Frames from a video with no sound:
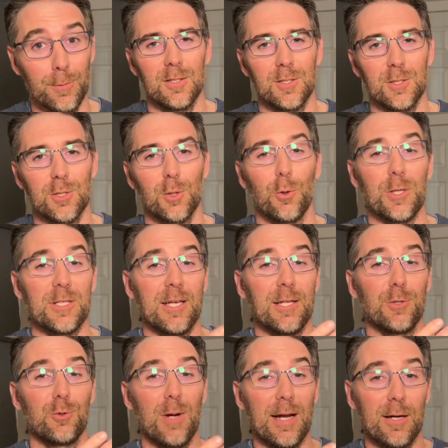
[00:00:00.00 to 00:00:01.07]
so it can
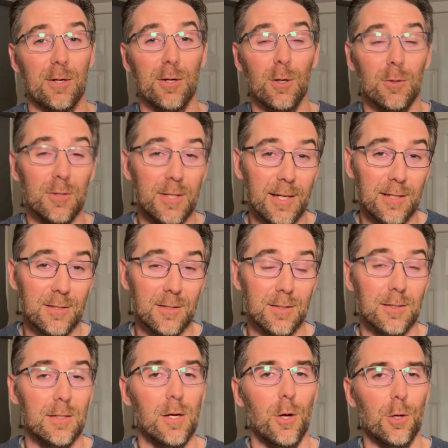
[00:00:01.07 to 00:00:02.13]
track context
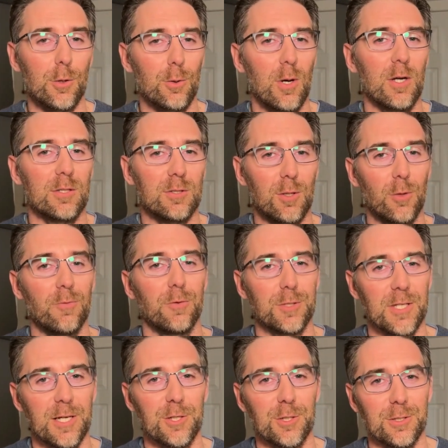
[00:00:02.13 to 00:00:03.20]
across
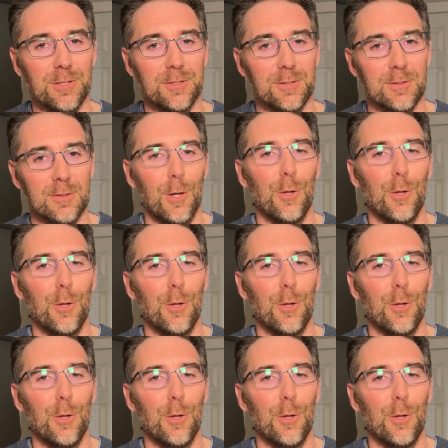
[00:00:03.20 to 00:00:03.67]
conversations.